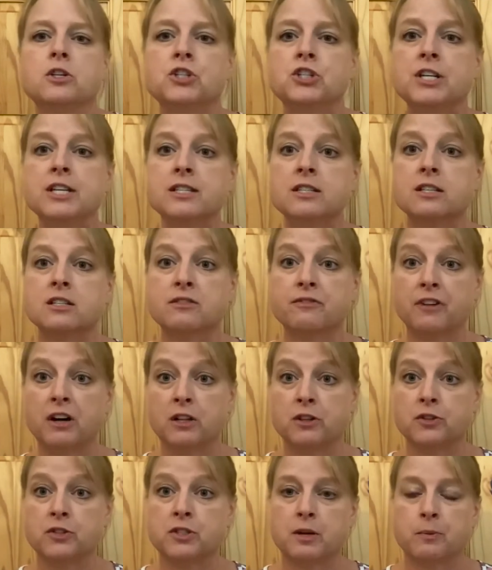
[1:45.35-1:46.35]
Jesus
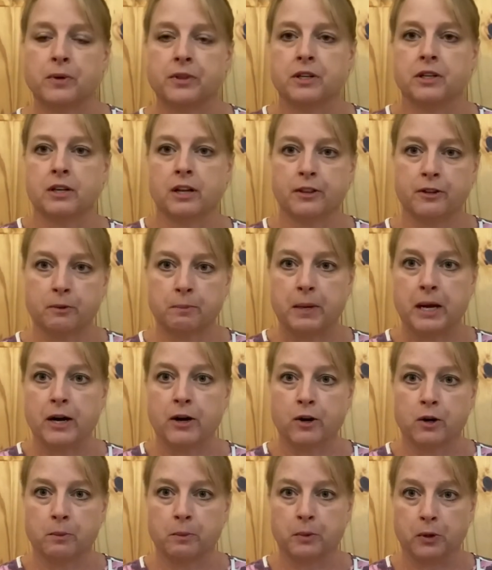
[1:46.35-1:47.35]
follows up with another
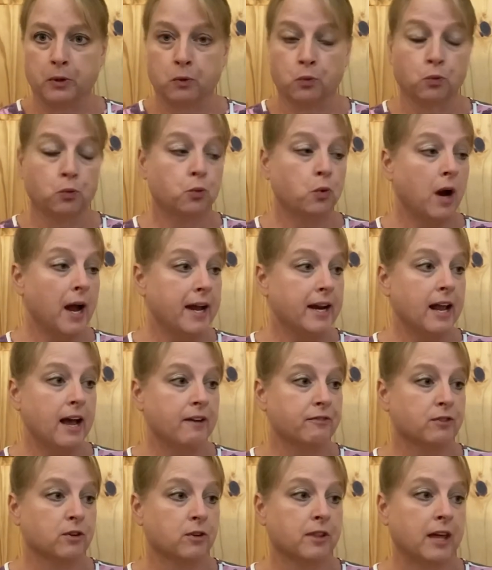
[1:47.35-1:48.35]
parable right
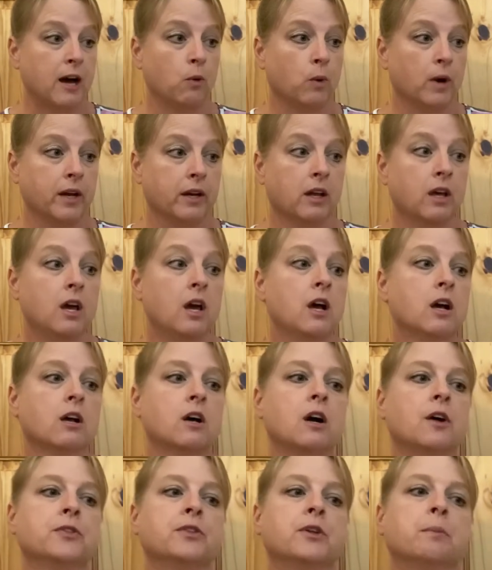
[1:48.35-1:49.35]
after that one
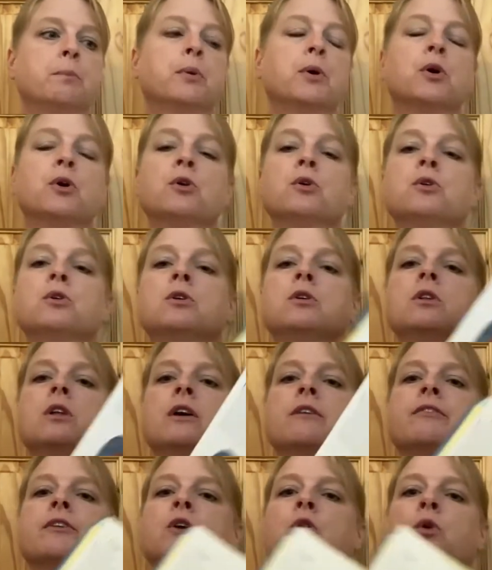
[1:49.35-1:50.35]
called The Pearl
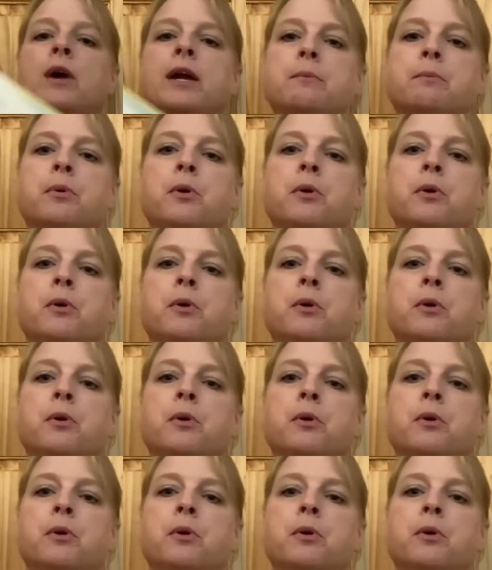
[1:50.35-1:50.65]
of a Great